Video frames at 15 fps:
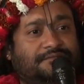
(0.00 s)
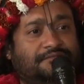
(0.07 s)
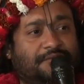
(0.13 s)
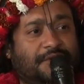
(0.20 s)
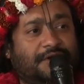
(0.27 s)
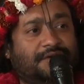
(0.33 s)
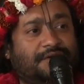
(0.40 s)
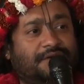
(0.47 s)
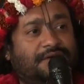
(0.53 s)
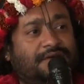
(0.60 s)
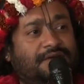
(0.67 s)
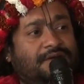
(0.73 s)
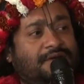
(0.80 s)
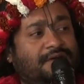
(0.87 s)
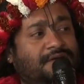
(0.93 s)
But
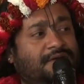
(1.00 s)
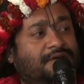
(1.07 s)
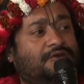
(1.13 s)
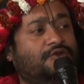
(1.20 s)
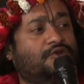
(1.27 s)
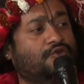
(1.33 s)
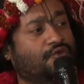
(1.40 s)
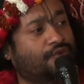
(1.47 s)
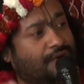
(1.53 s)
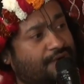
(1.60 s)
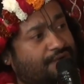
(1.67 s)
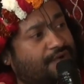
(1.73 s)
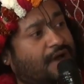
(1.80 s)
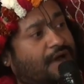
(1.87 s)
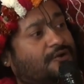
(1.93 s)
you will
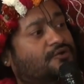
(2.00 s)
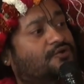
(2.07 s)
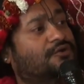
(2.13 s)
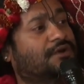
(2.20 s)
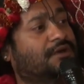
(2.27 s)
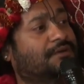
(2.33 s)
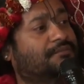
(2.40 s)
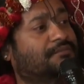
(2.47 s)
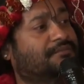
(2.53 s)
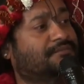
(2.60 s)
run to him.